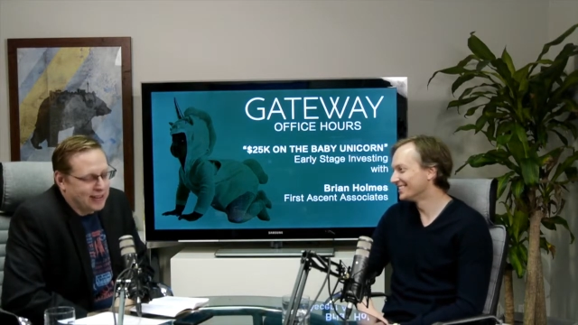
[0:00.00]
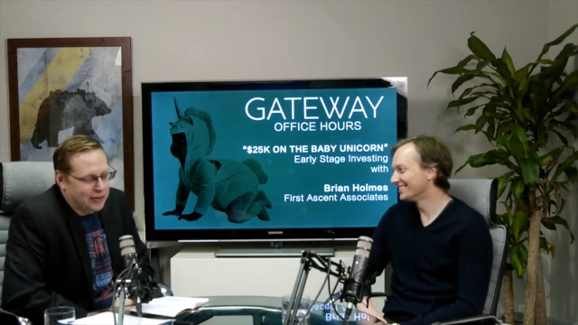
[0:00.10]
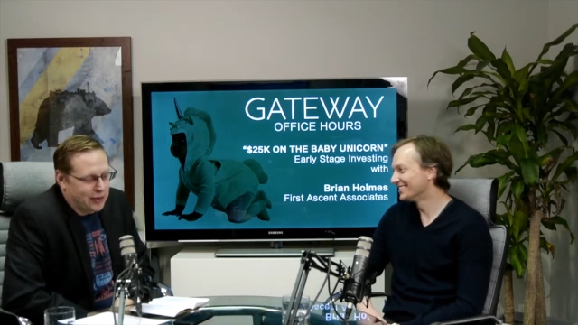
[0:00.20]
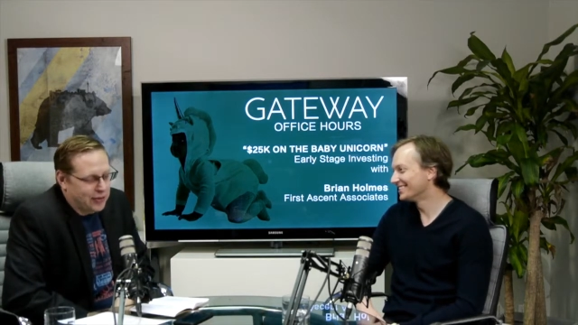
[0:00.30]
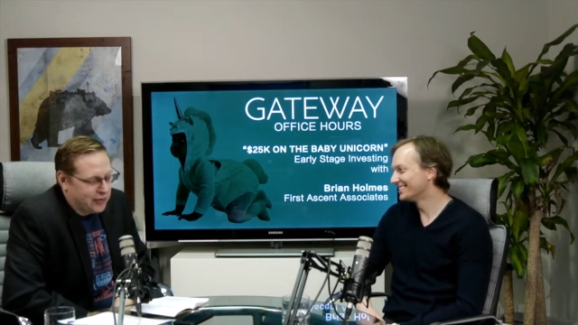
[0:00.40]

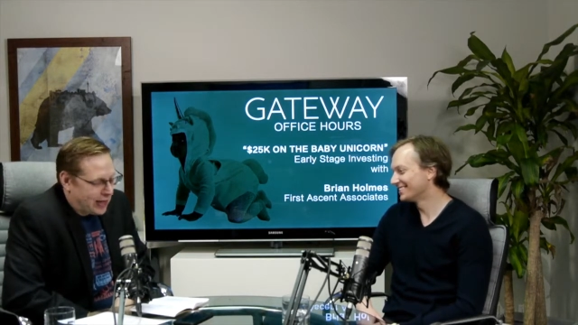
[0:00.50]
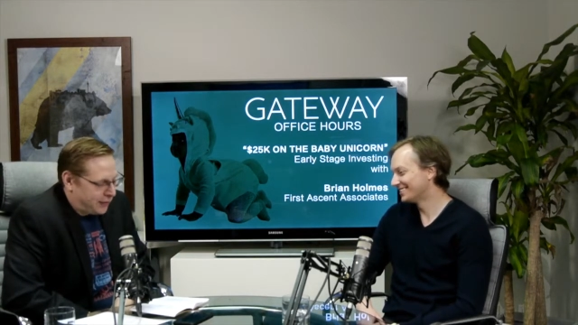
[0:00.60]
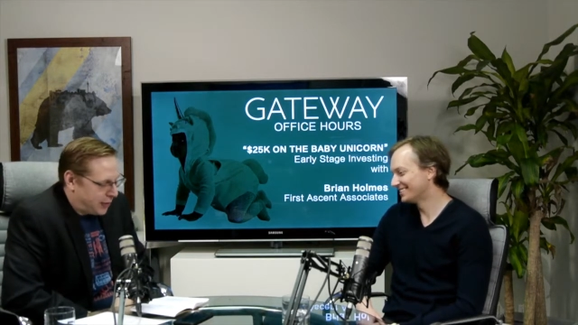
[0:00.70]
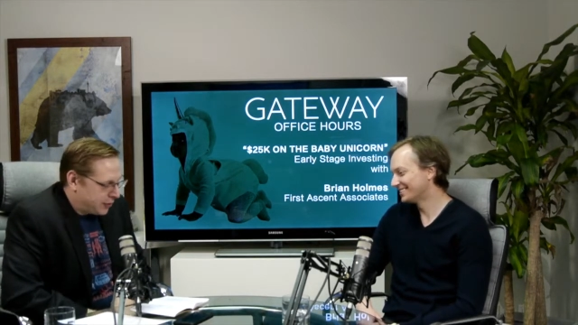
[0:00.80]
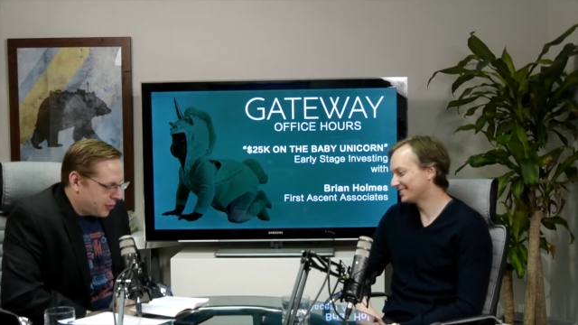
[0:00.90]
Speaker 1: So so
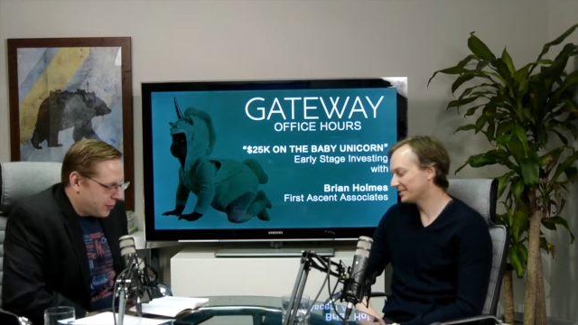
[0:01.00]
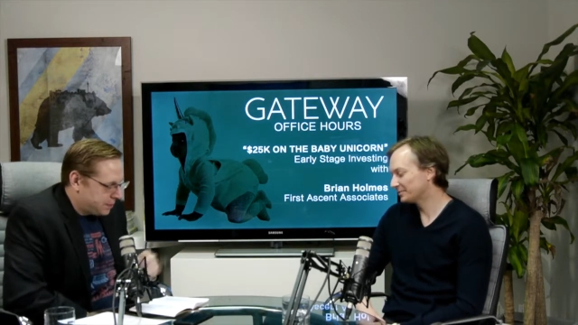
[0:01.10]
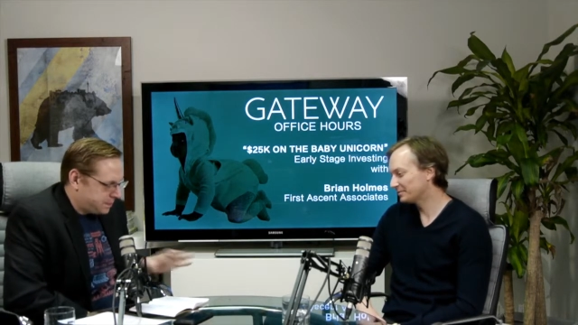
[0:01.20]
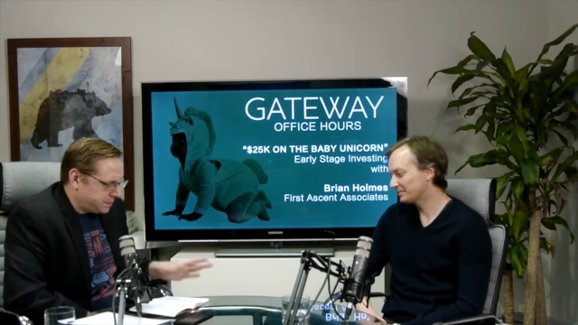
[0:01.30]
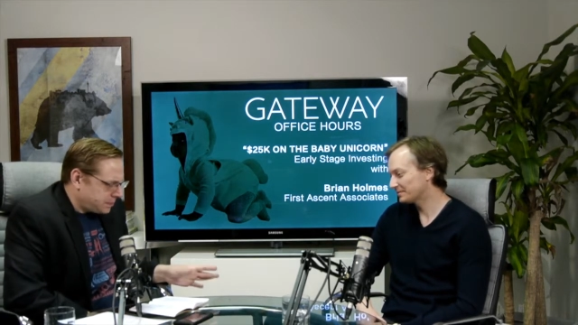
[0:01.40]
that's fair.
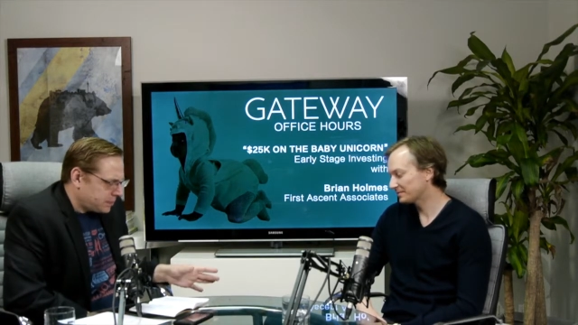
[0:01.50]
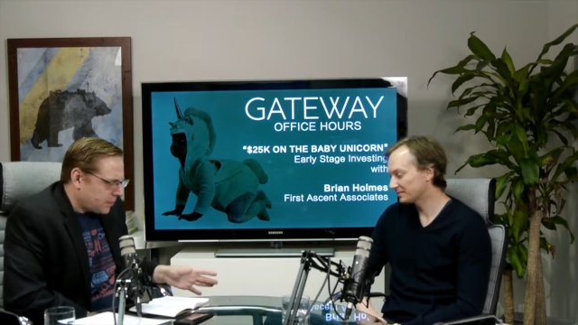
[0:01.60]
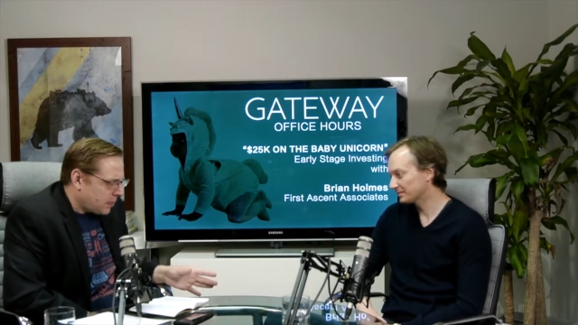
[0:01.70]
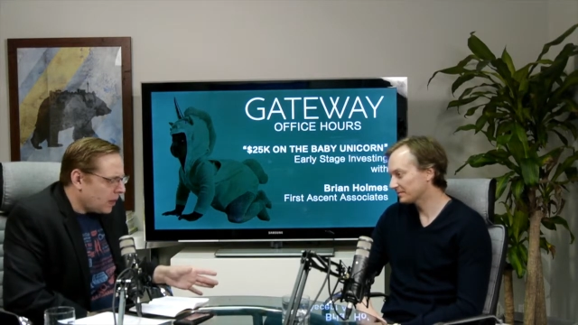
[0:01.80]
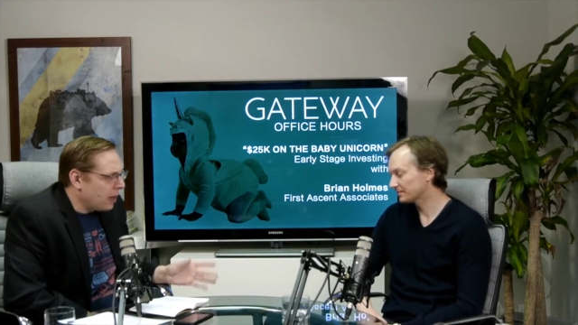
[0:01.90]
So
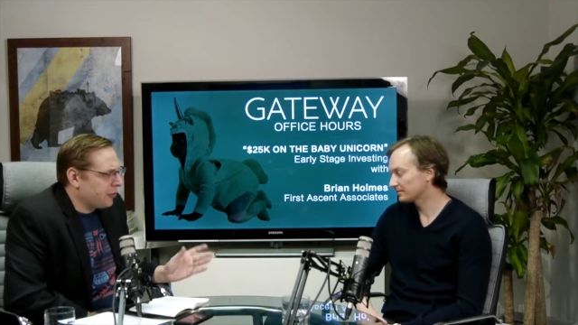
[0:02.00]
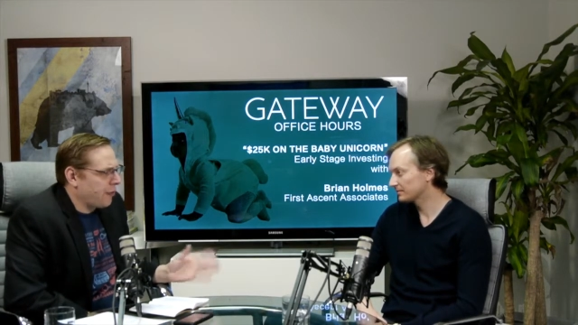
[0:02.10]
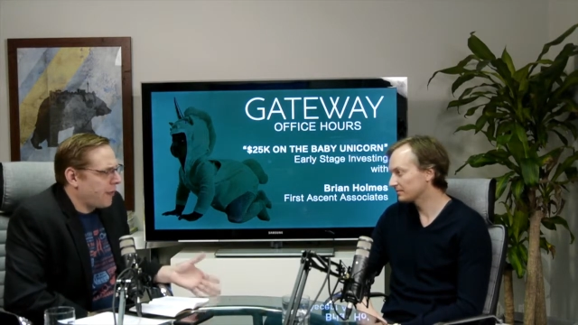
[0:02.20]
so